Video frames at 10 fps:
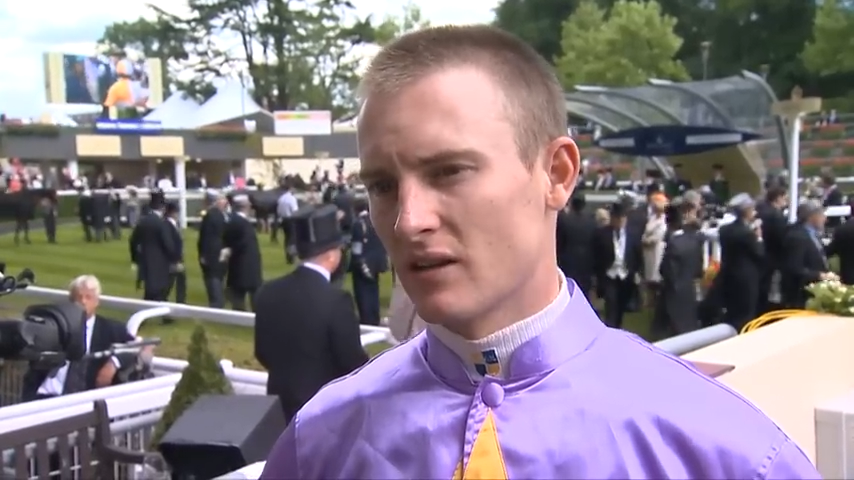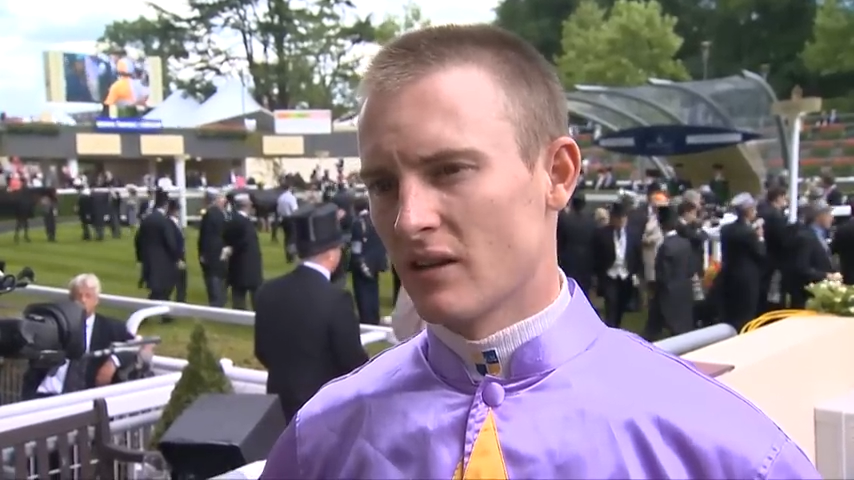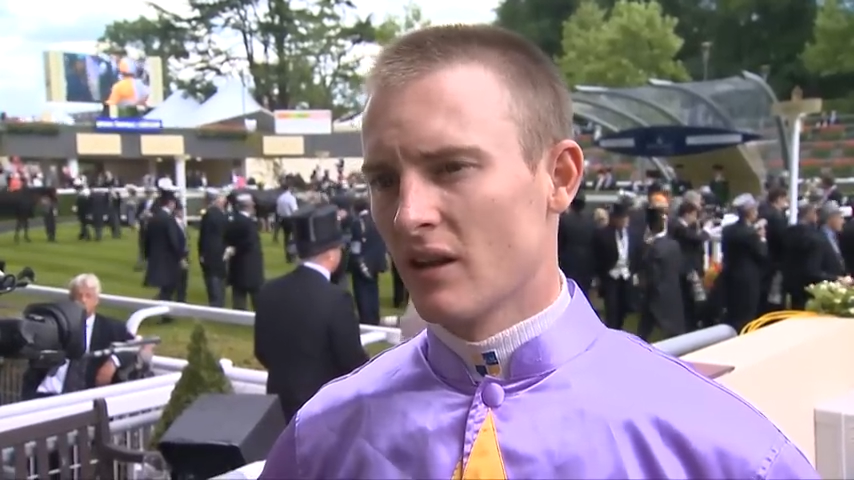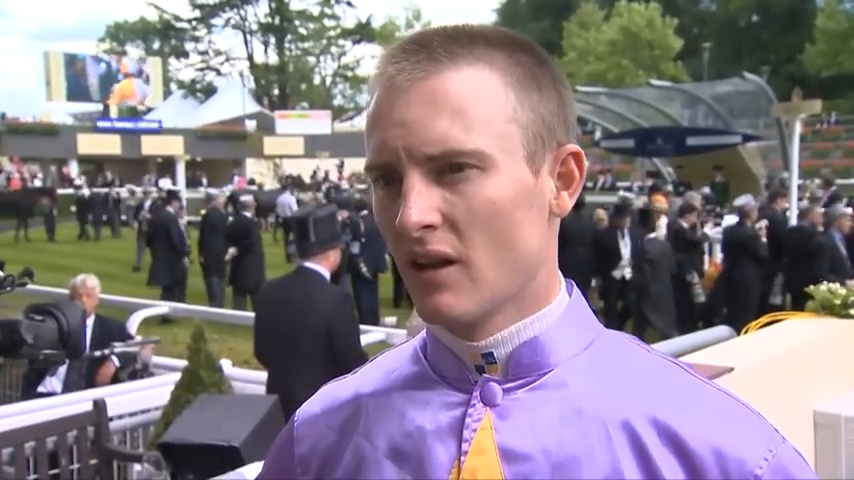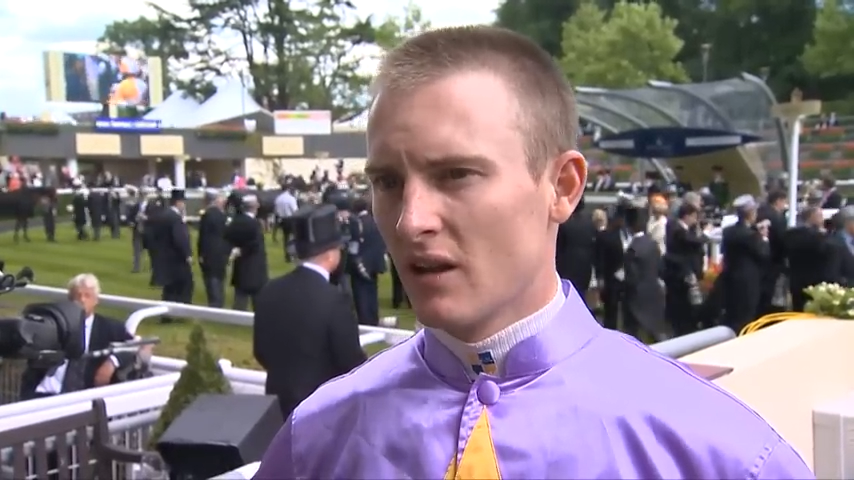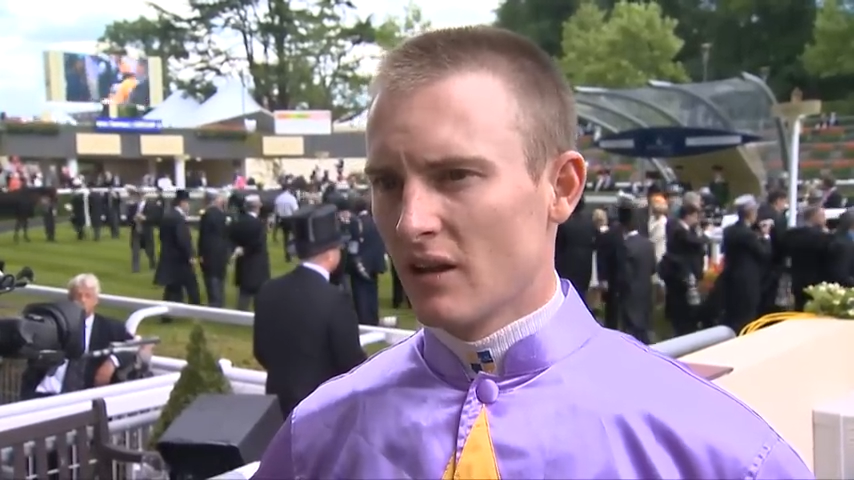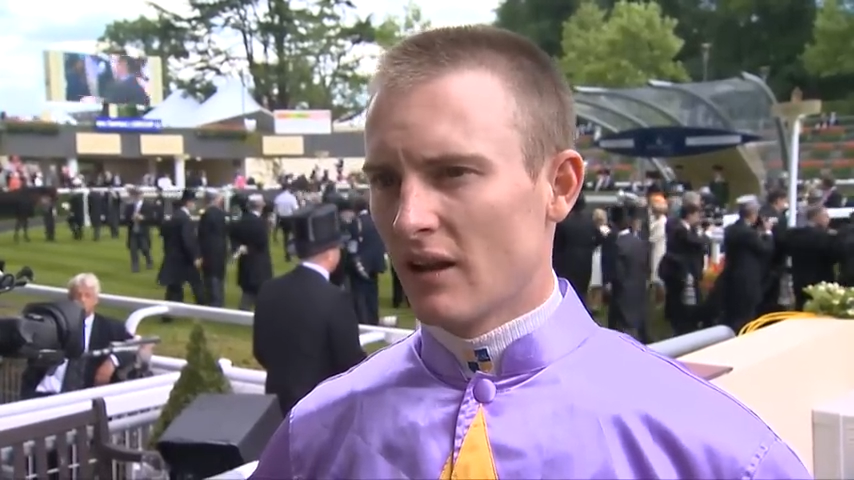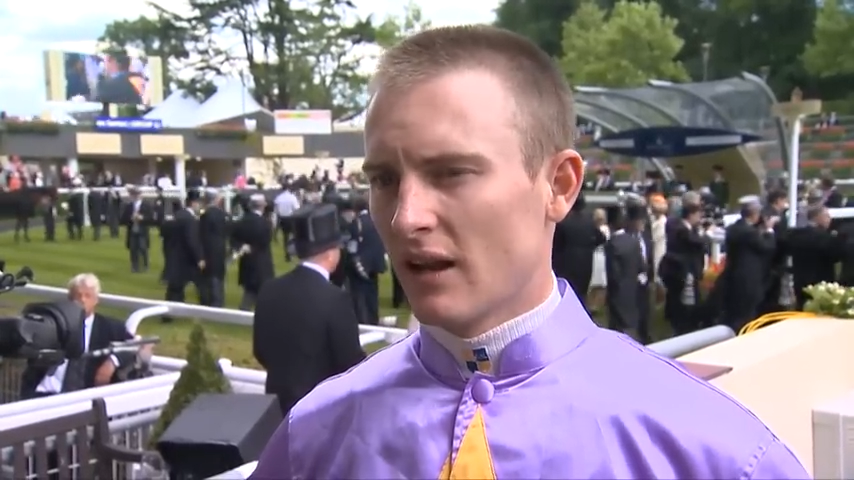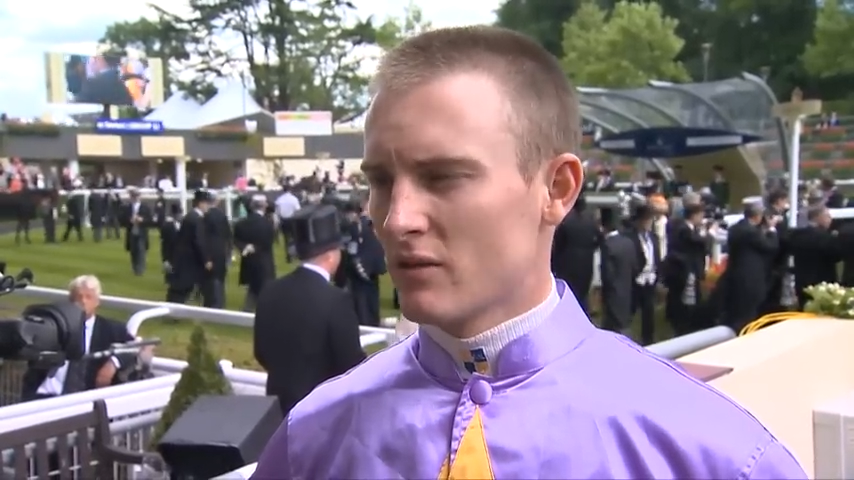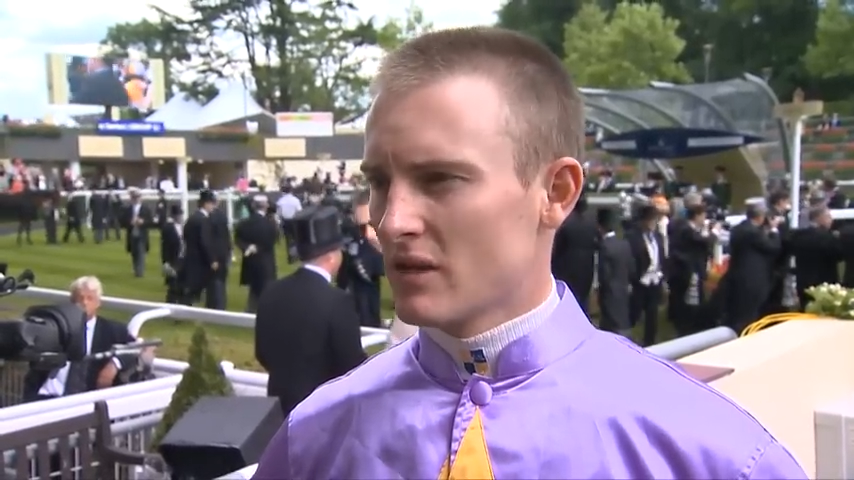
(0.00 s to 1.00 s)
And
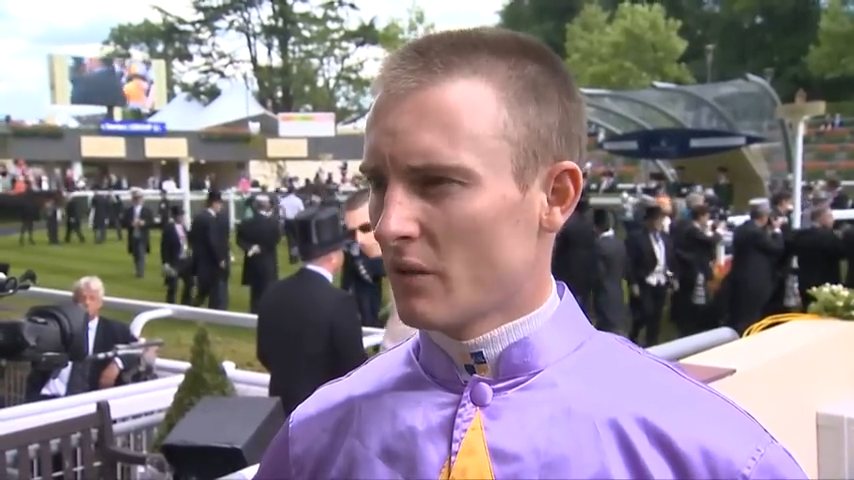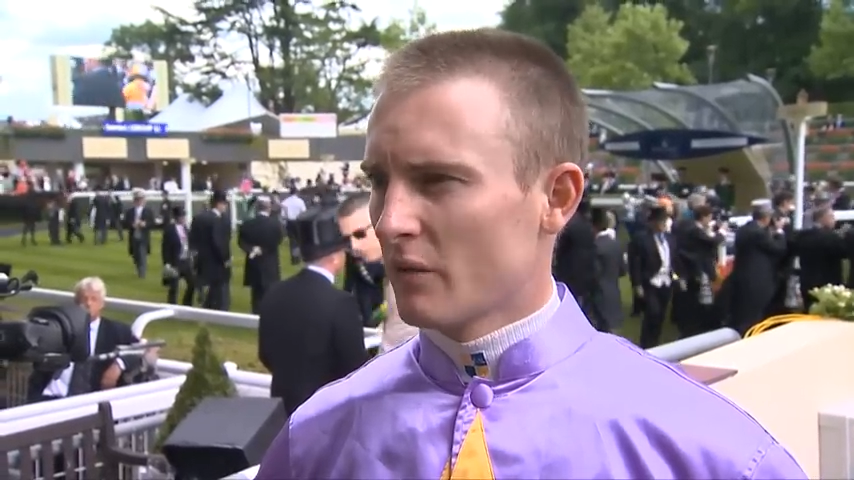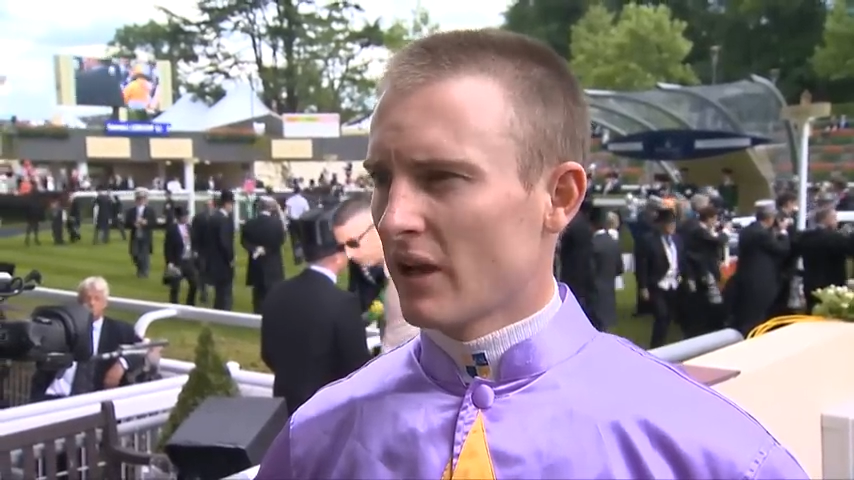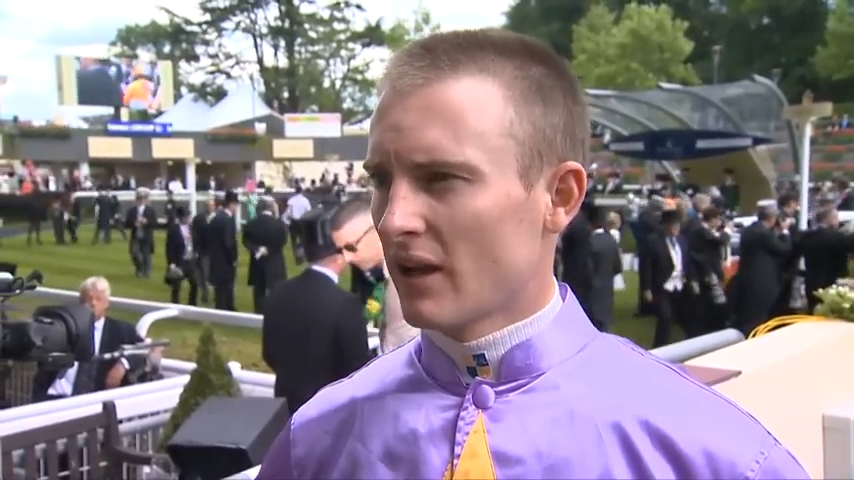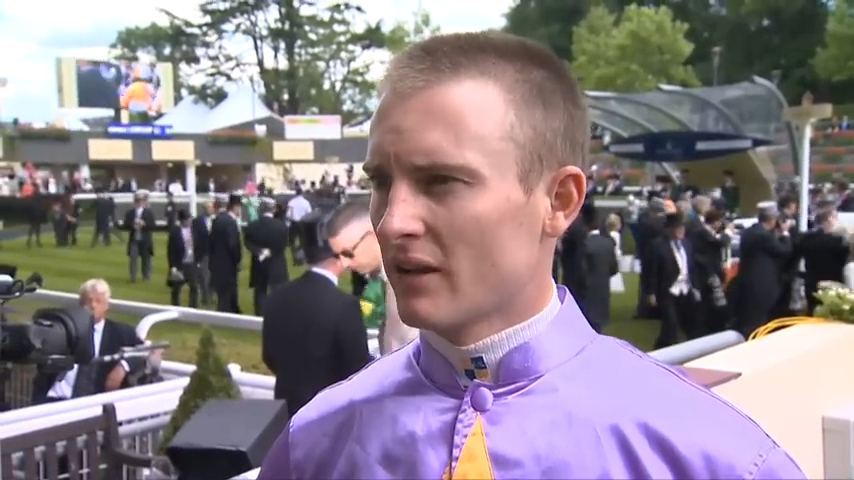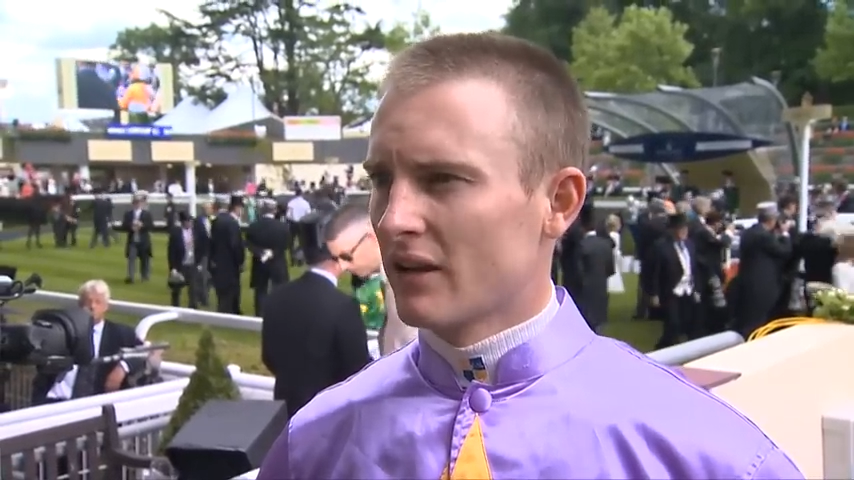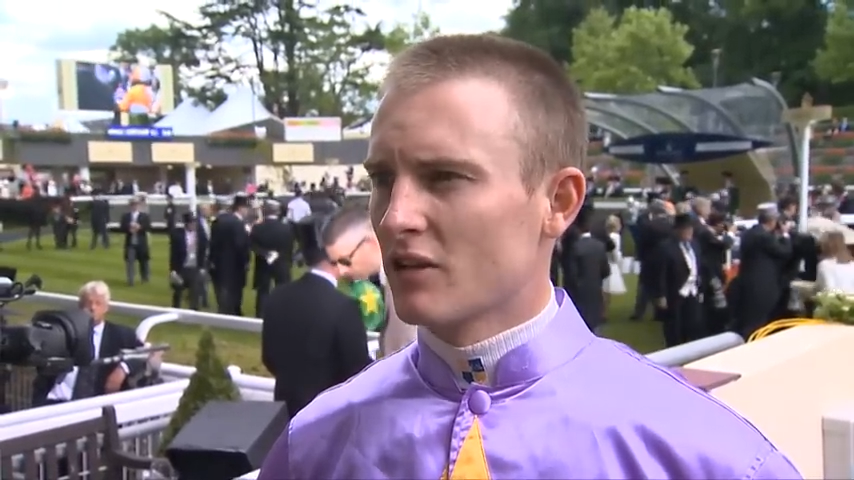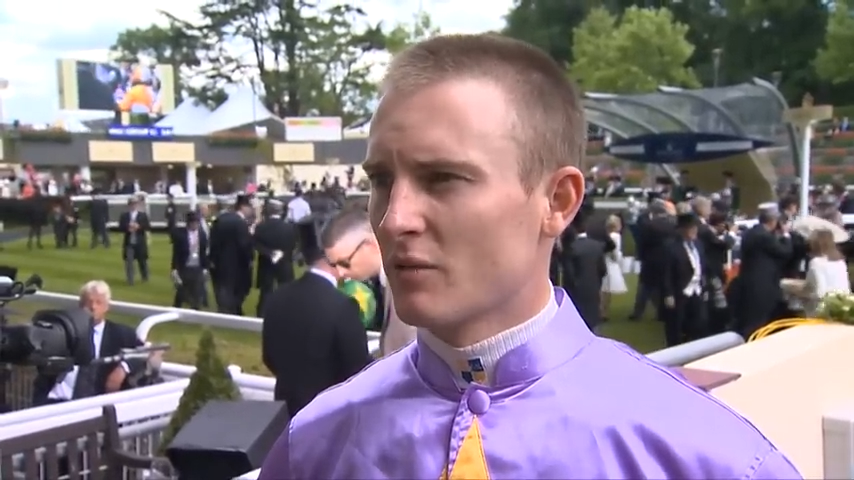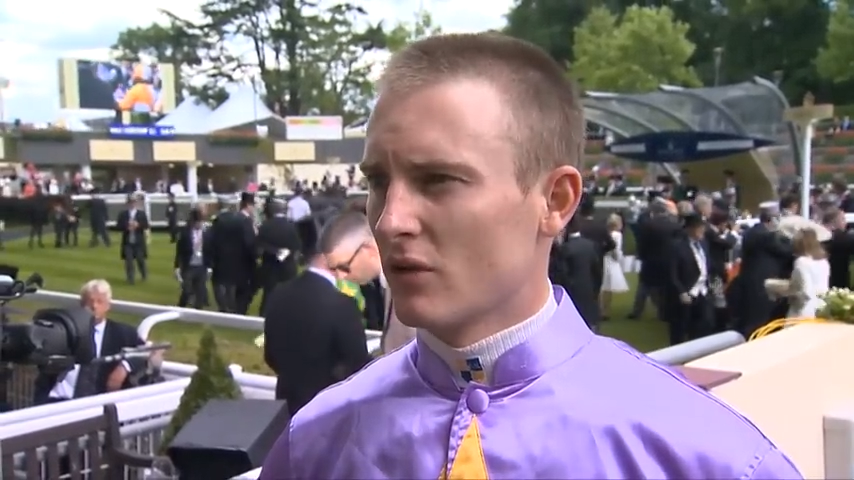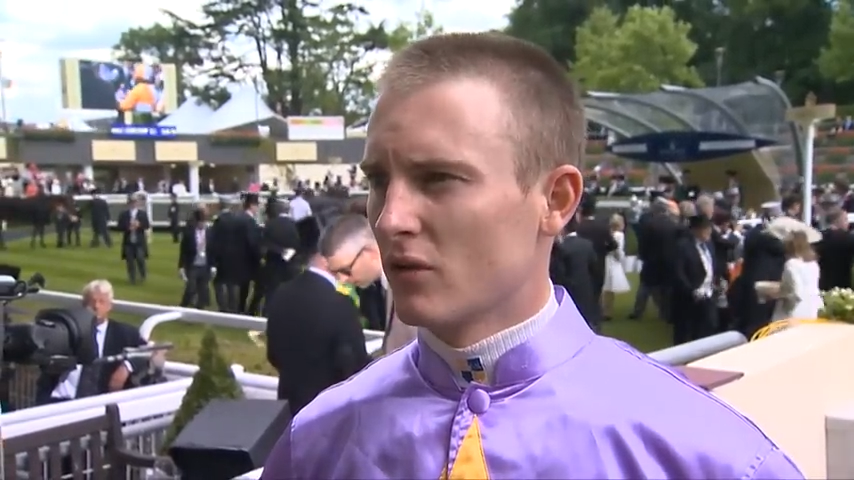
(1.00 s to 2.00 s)
you know, he was coming back
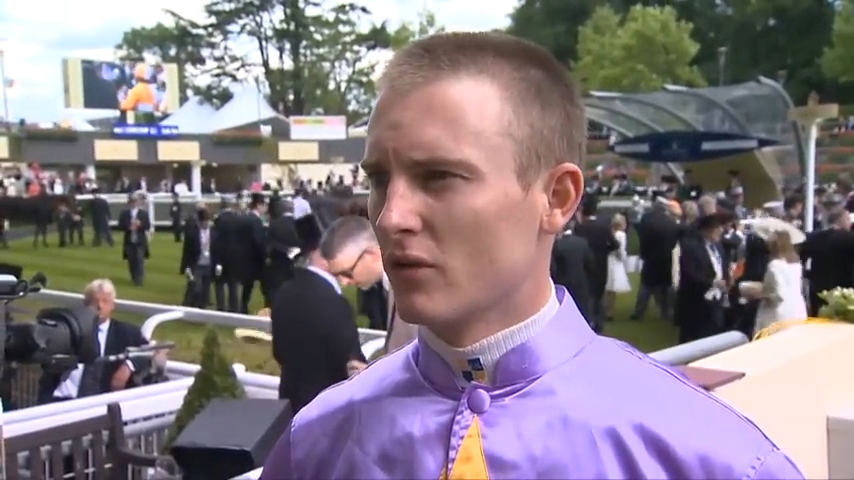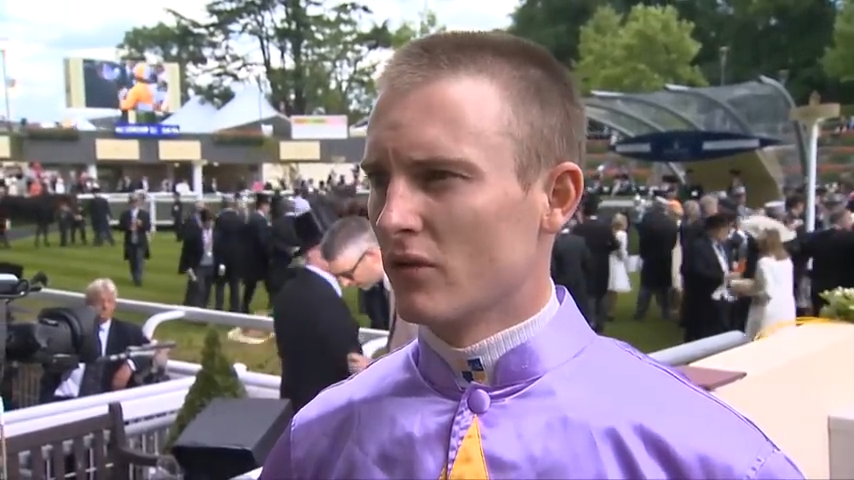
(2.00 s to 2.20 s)
underneath me good.